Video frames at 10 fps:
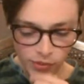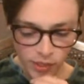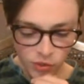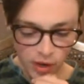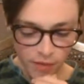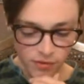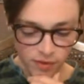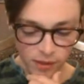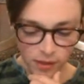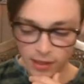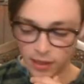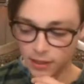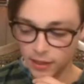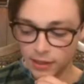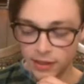things where I was very lucky
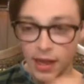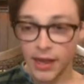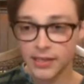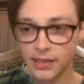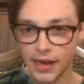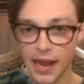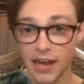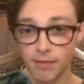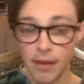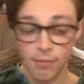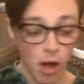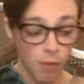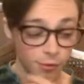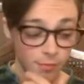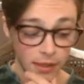that I had my mom
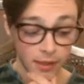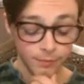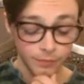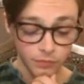with me,